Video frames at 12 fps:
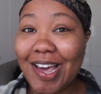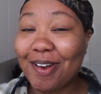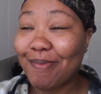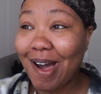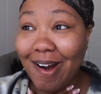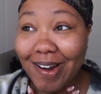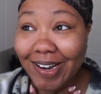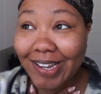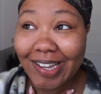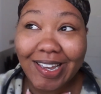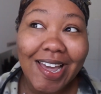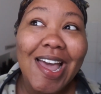And
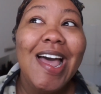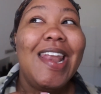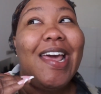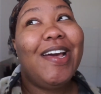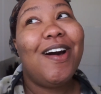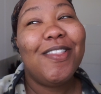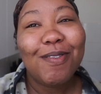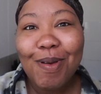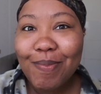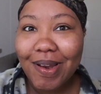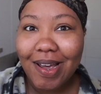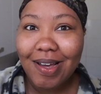apparently, like, other
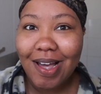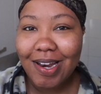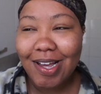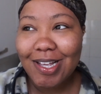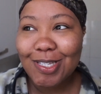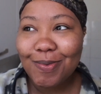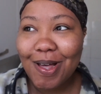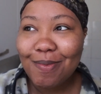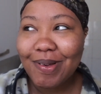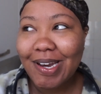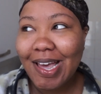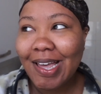people like garlic as well,
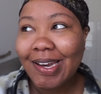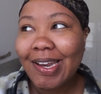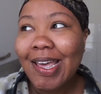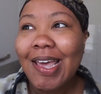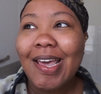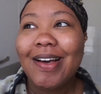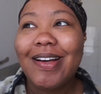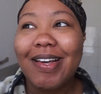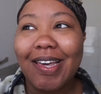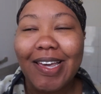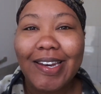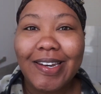but then
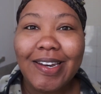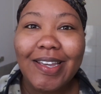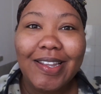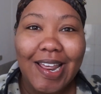cooking,